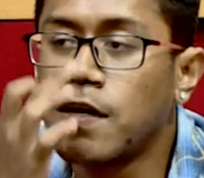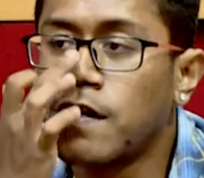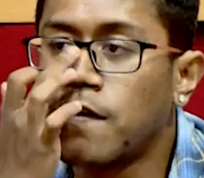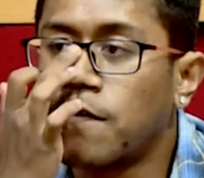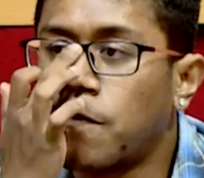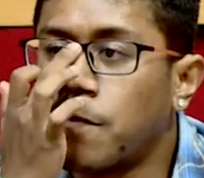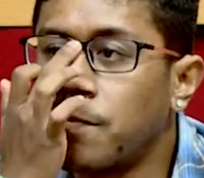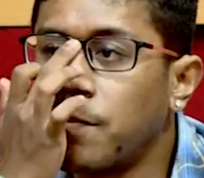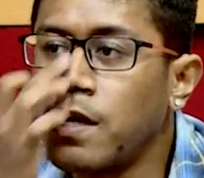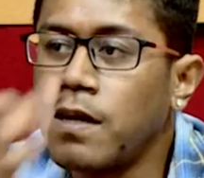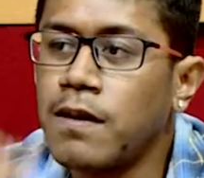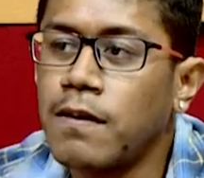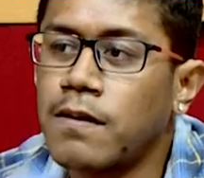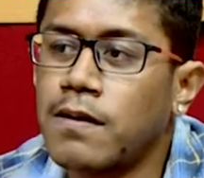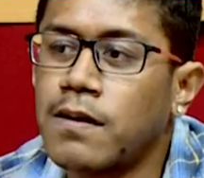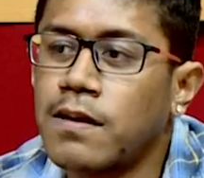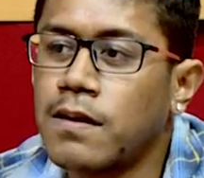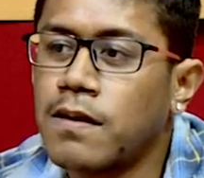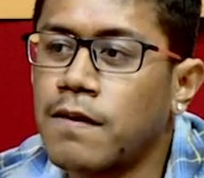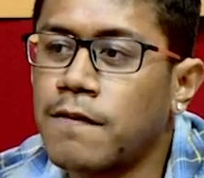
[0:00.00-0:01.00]
For me,
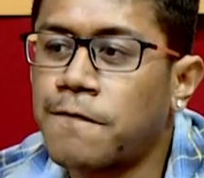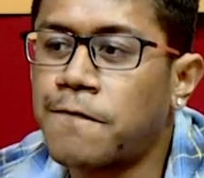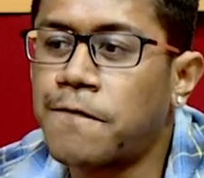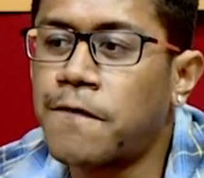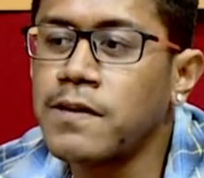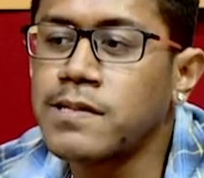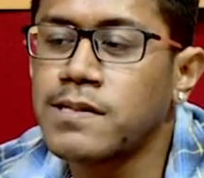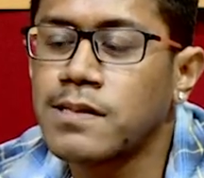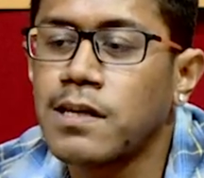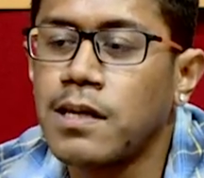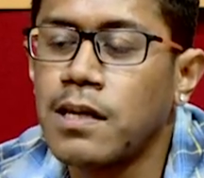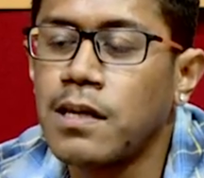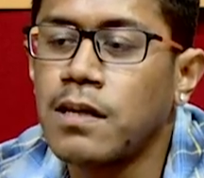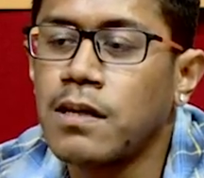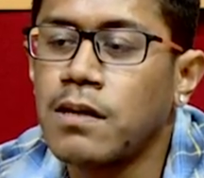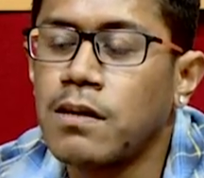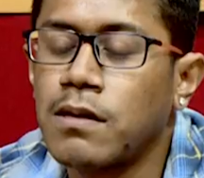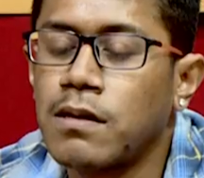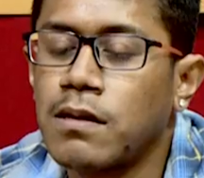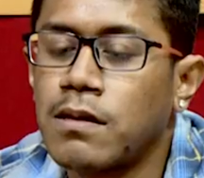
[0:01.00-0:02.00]
firstly,
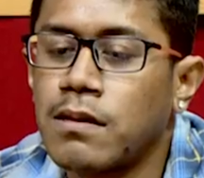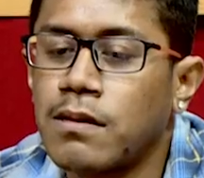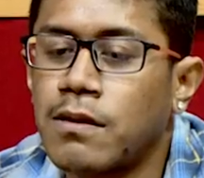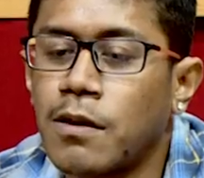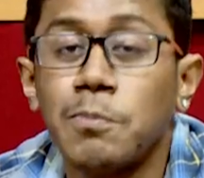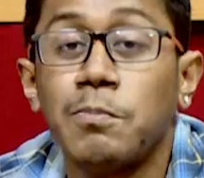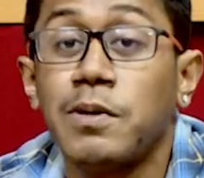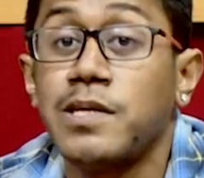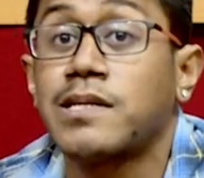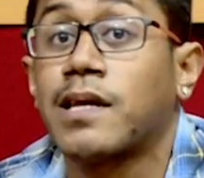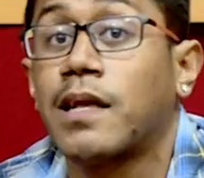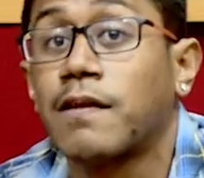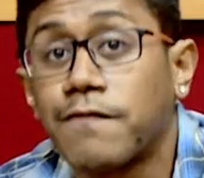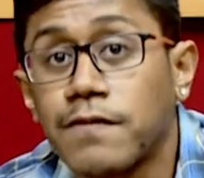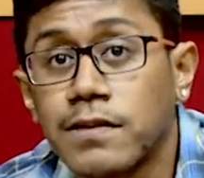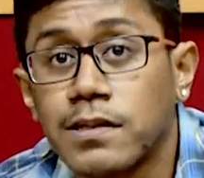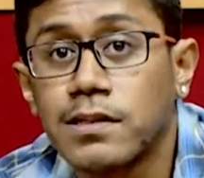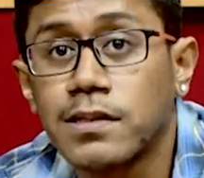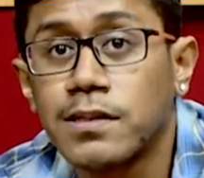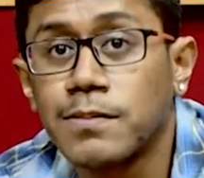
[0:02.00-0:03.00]
don't be
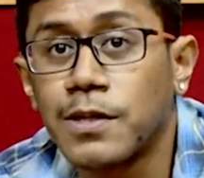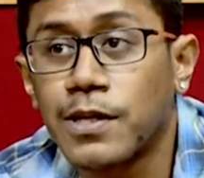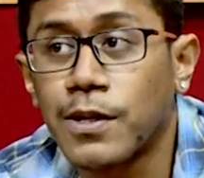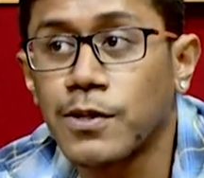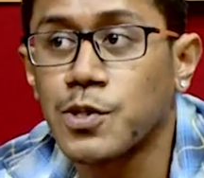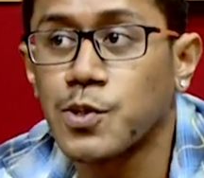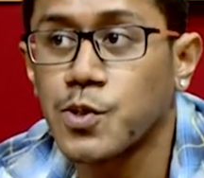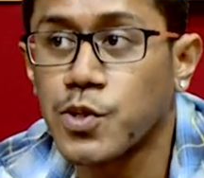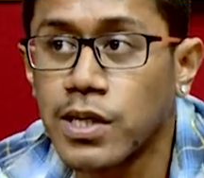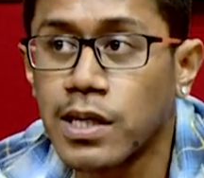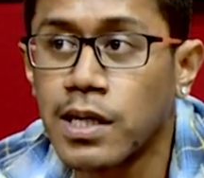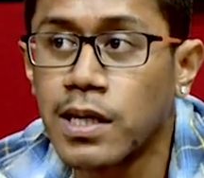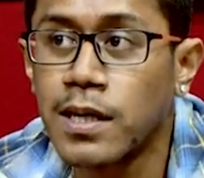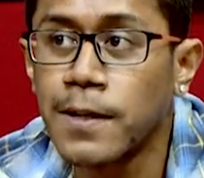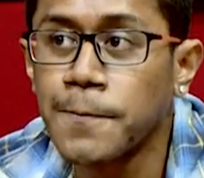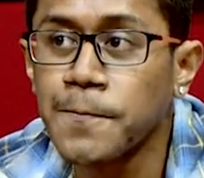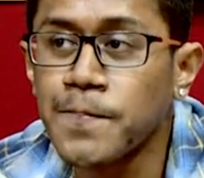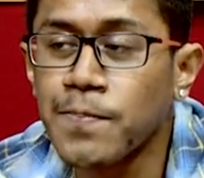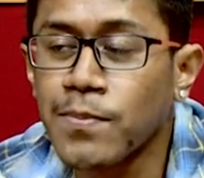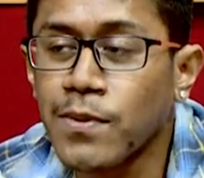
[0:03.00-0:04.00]
selfish, because in here
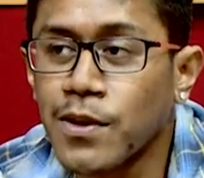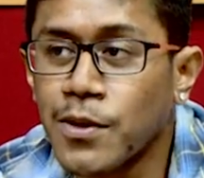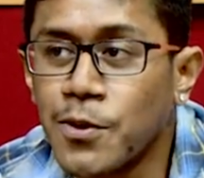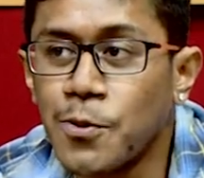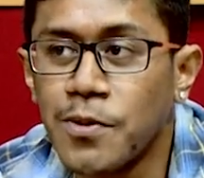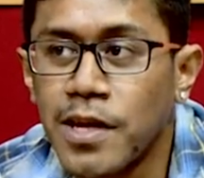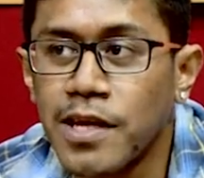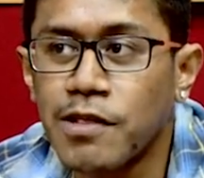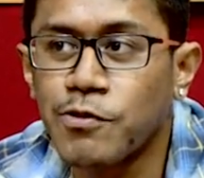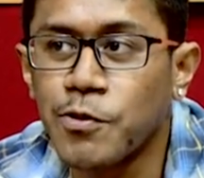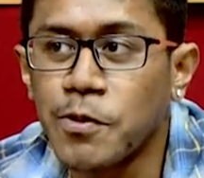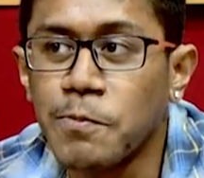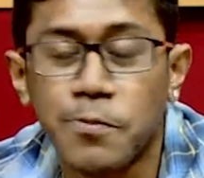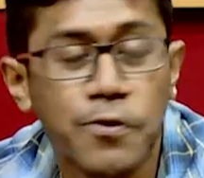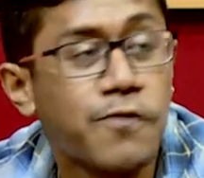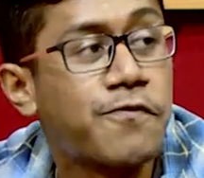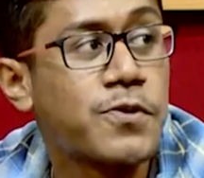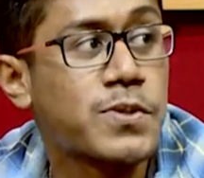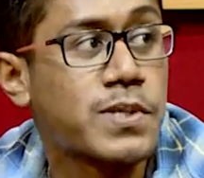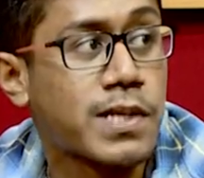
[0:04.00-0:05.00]
you need to
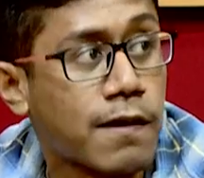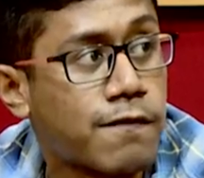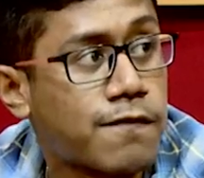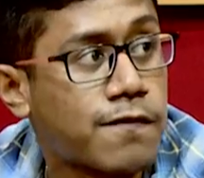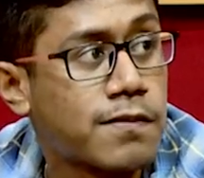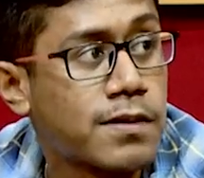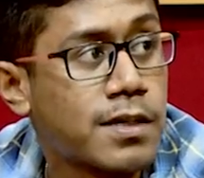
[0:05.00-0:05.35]
improve yourself.